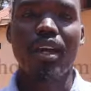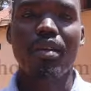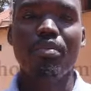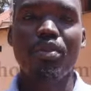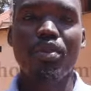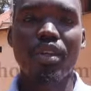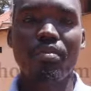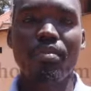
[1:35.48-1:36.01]

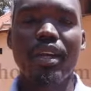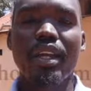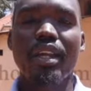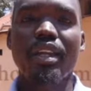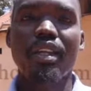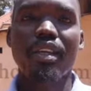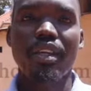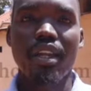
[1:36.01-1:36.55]
I'm doing
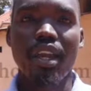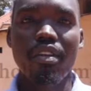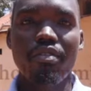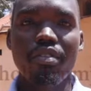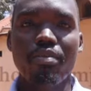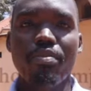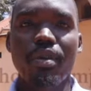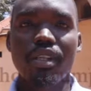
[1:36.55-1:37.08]
my
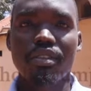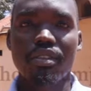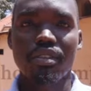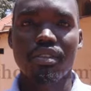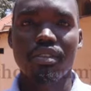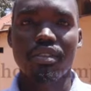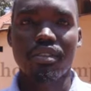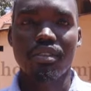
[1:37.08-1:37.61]
every
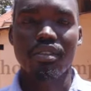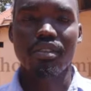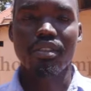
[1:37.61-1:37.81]
best.